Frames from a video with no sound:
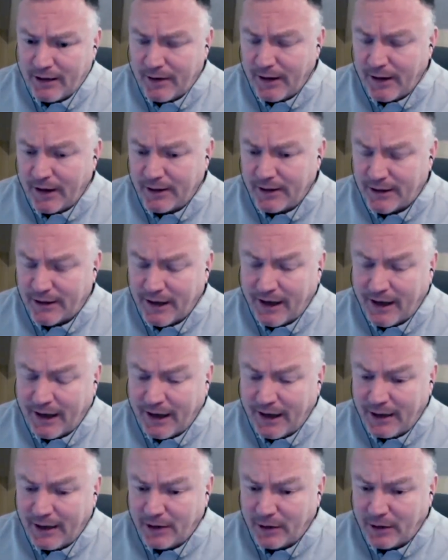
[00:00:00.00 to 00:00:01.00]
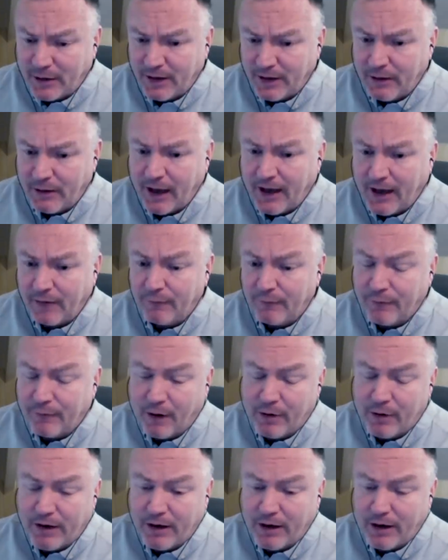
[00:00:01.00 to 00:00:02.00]
that day at Haydock, and he had a
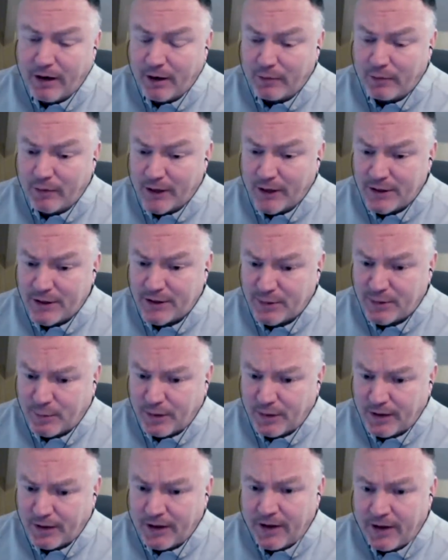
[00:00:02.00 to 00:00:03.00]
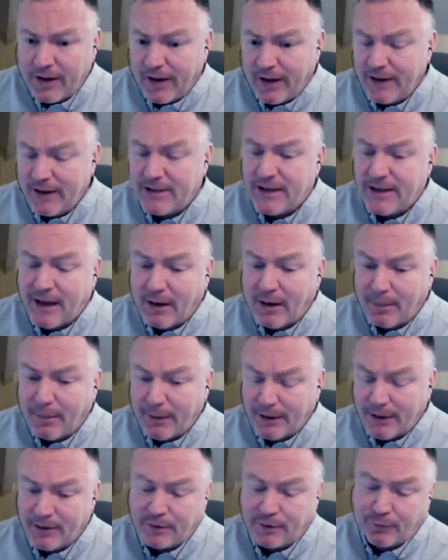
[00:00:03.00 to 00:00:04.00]
very hard race to win. And he's now up
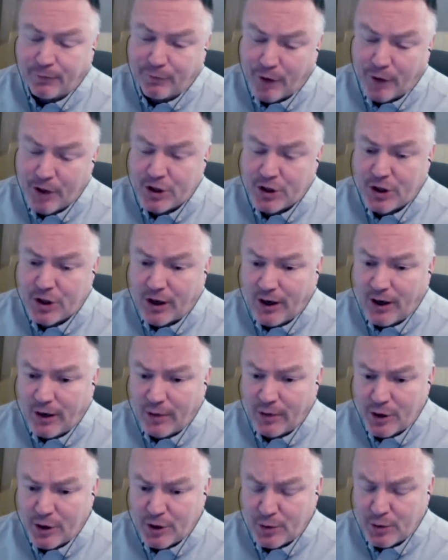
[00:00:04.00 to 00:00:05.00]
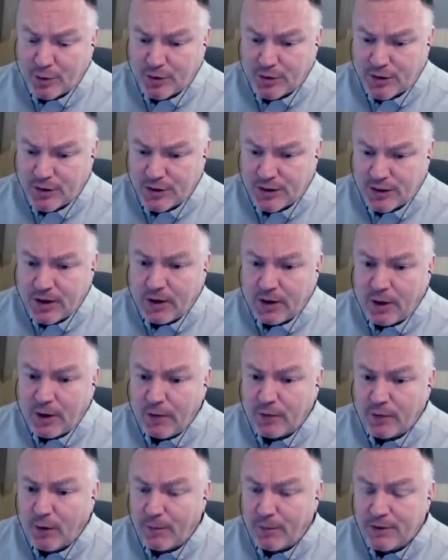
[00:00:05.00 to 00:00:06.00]
against fresh Irish horses
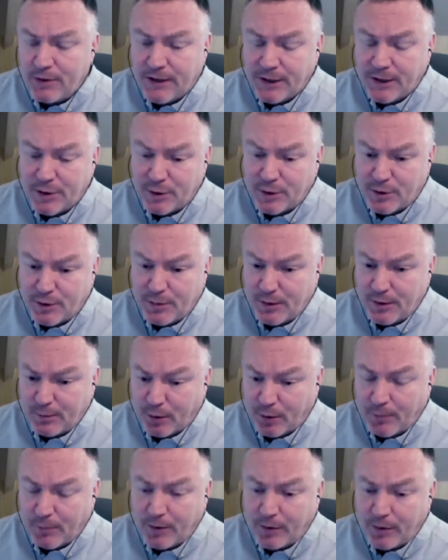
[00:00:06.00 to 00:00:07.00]
who've got potential to be proper